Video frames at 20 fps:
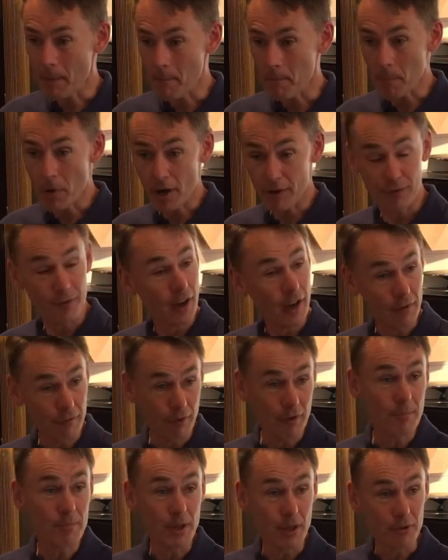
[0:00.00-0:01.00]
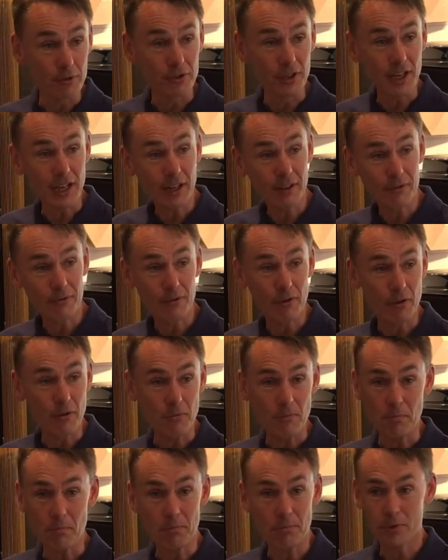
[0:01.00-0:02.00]
my favourite music through
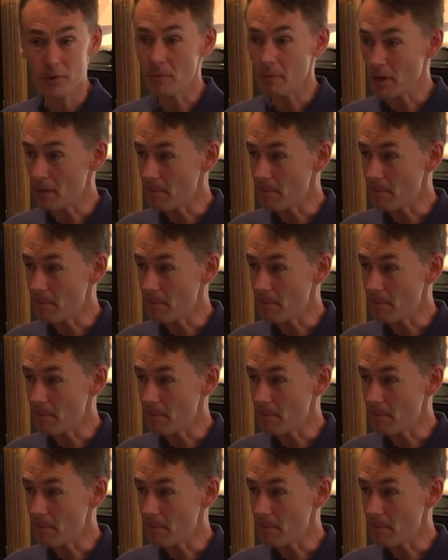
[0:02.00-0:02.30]
some of the